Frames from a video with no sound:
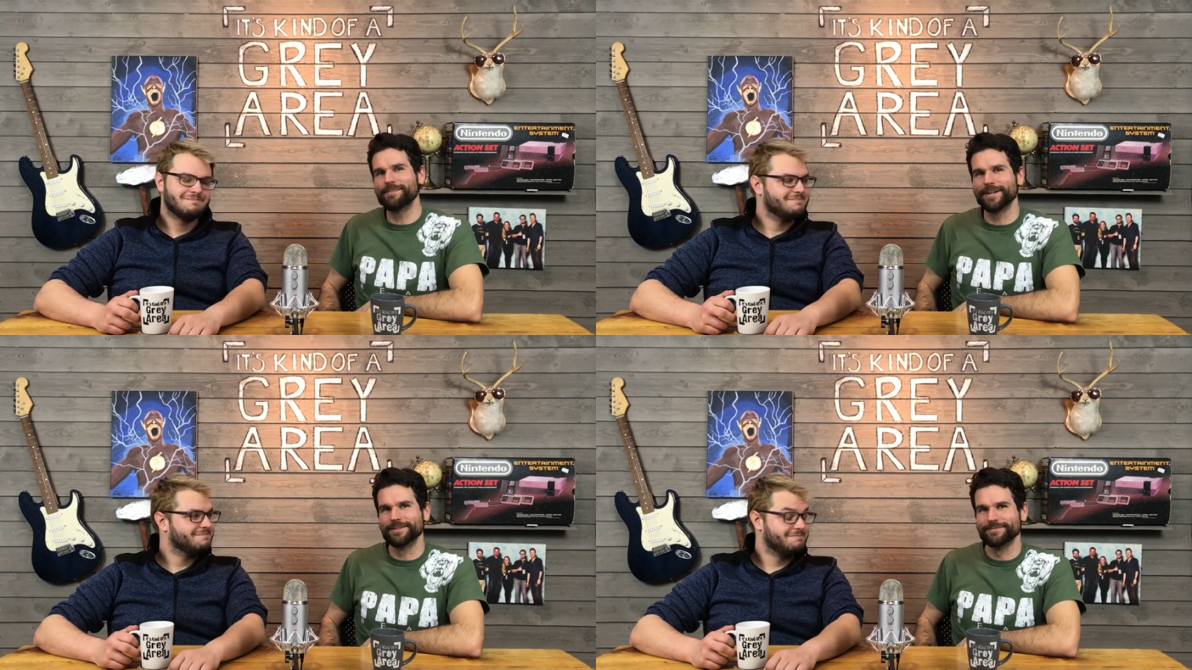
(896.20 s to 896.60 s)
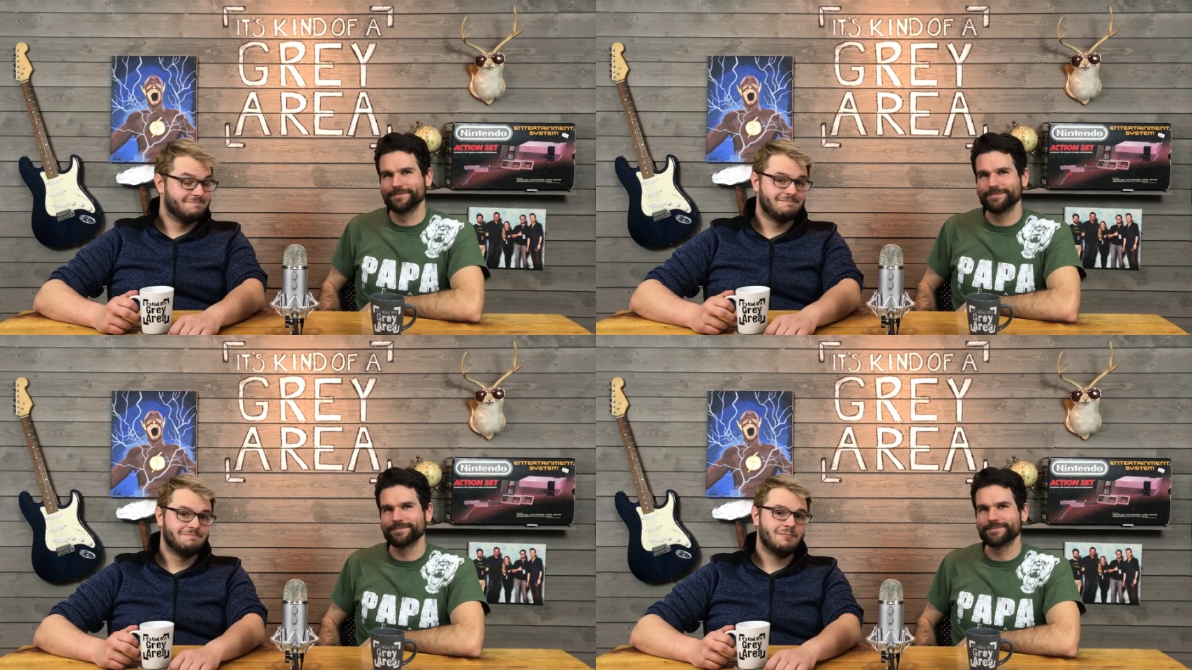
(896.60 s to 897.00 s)
Speaker 1: button.
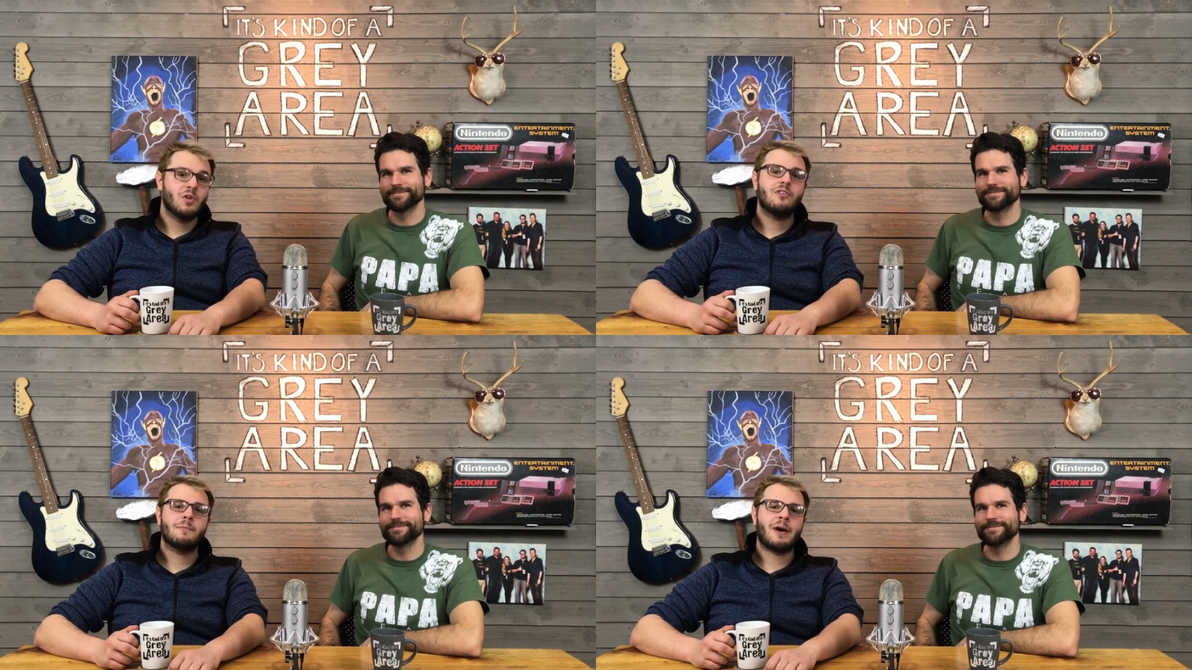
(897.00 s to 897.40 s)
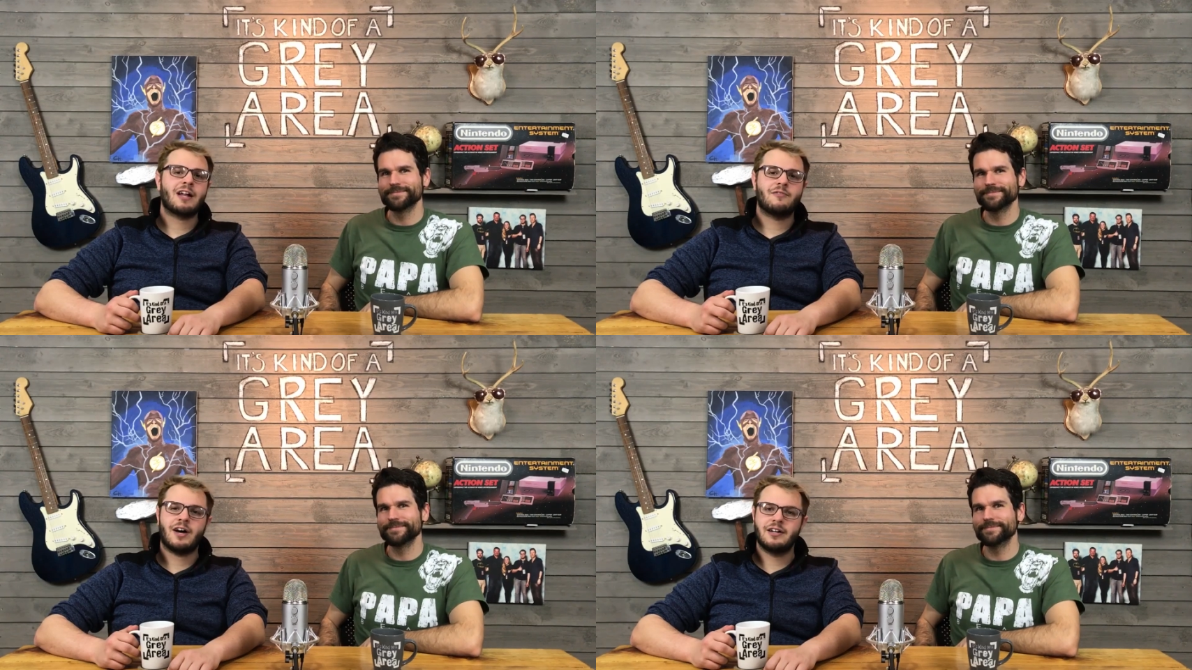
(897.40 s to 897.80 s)
Mm-hmm. Use a pot
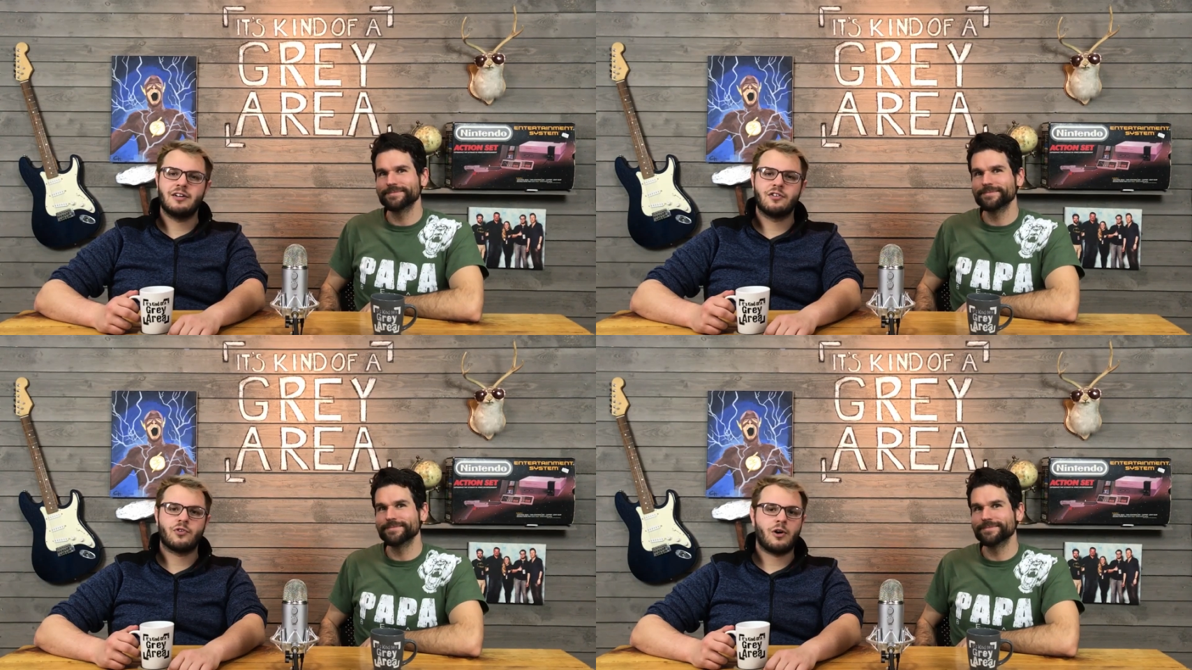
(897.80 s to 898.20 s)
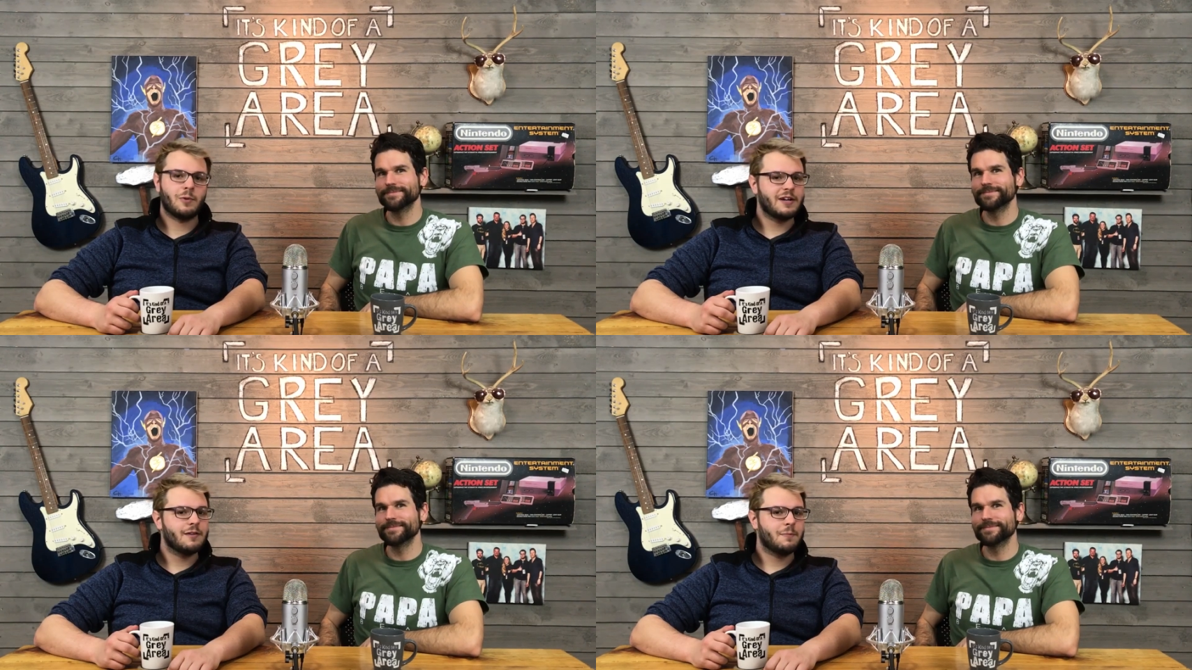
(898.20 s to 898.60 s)
of honey to draw
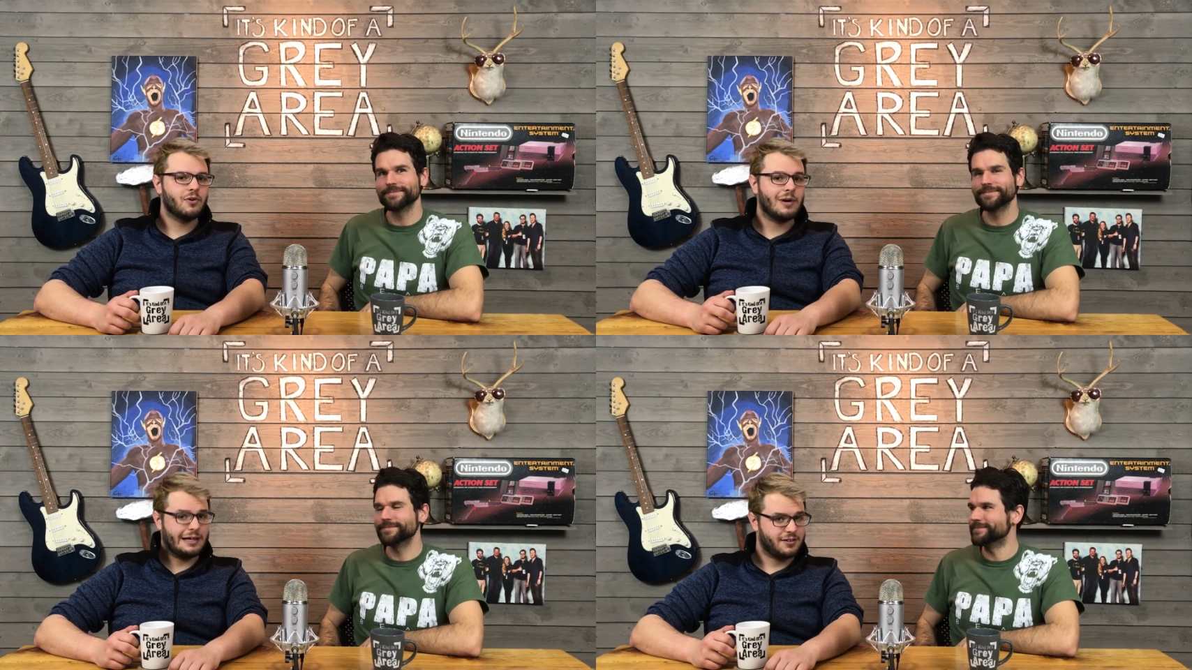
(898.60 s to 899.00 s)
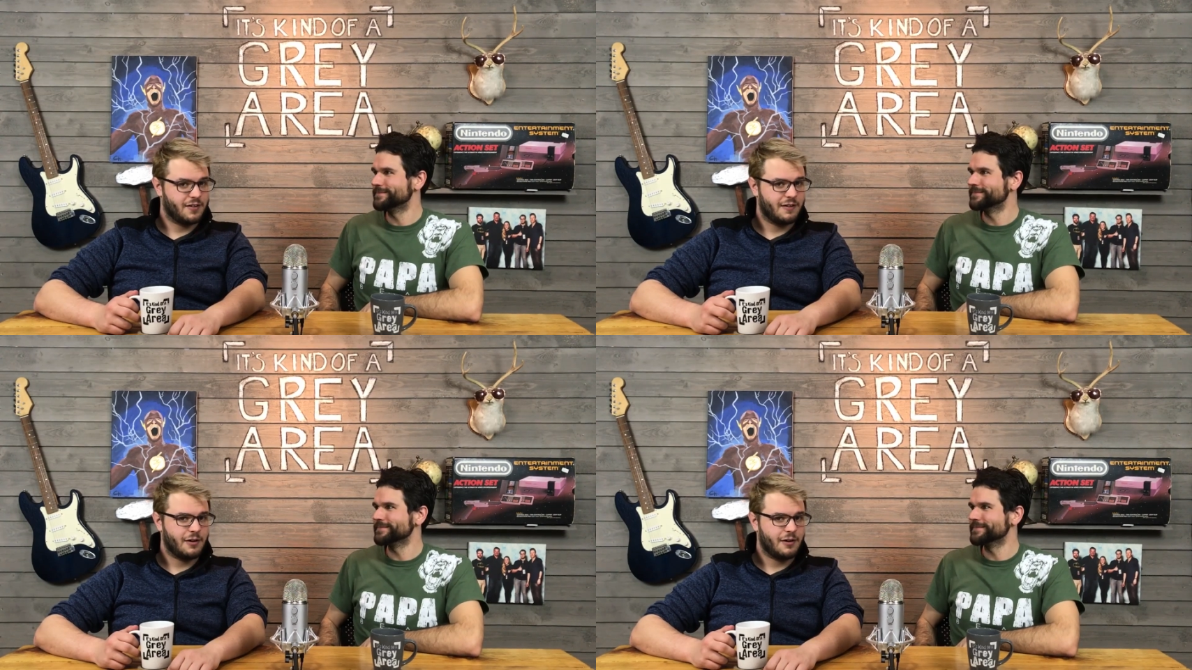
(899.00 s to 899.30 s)
Winnie the Pooh out into the